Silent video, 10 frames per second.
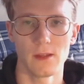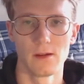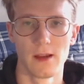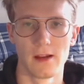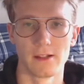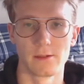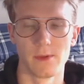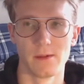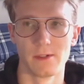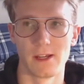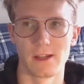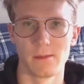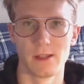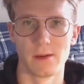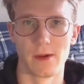And it's been taking
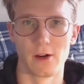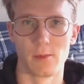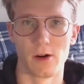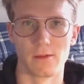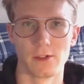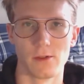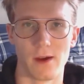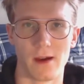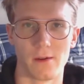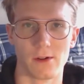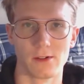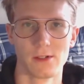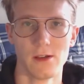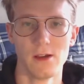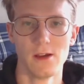me the better part of 2 hours
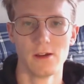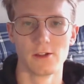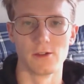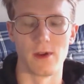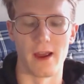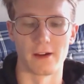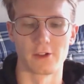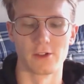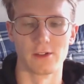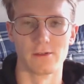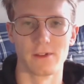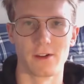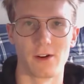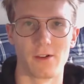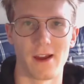to actually
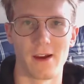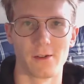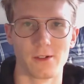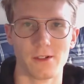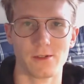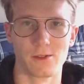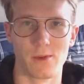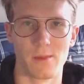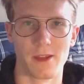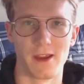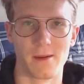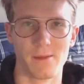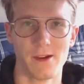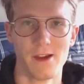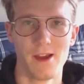figure out how to use the webcam
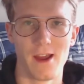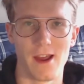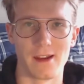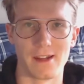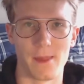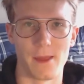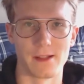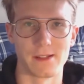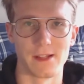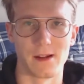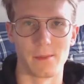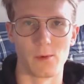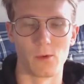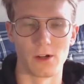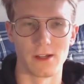and get that set up
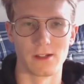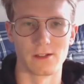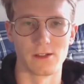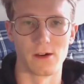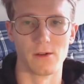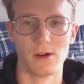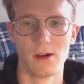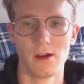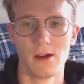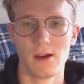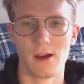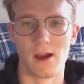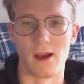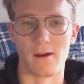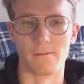and working. So
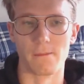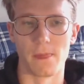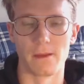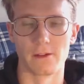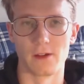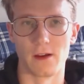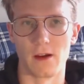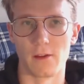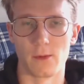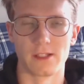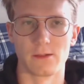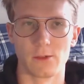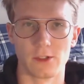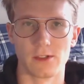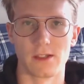otherwise it
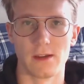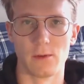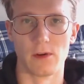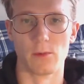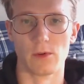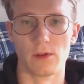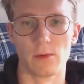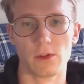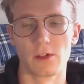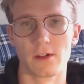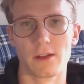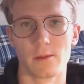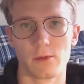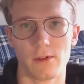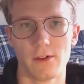would it would look good in
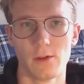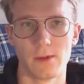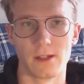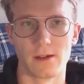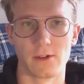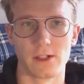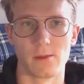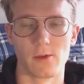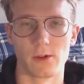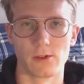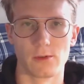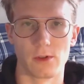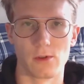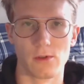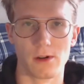the preview, but then every time I would go to
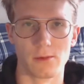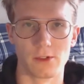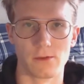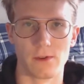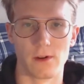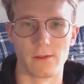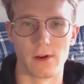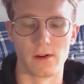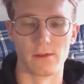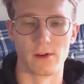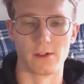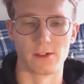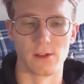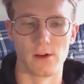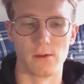record, it was just very, very, very
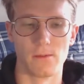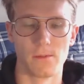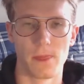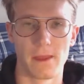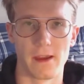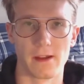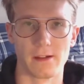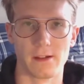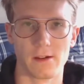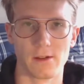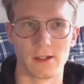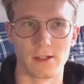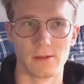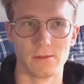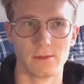slow. And,
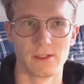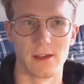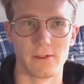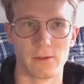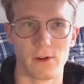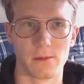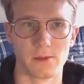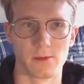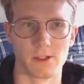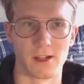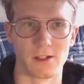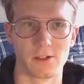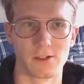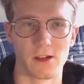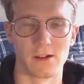like 7 frames per second,
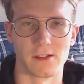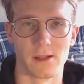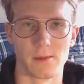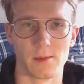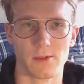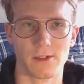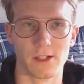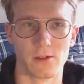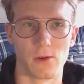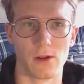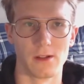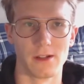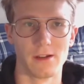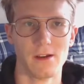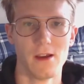just unacceptable video
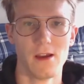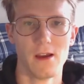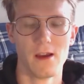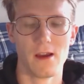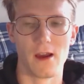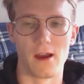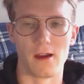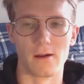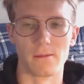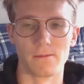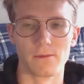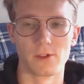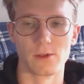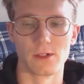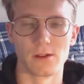quality.
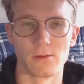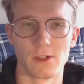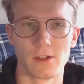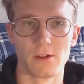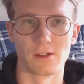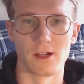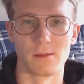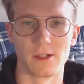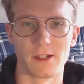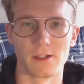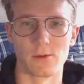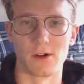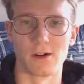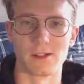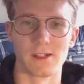So it took a really long time to get it to
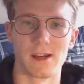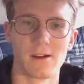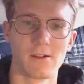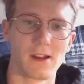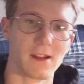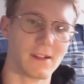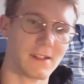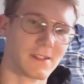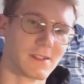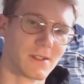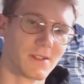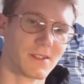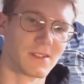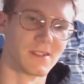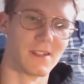where it is now, and it still
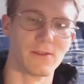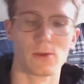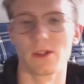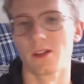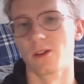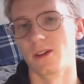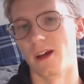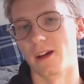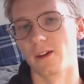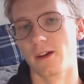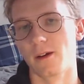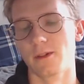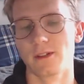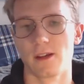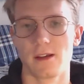doesn't even really look that good, I
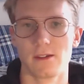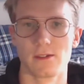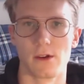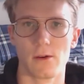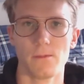would say. So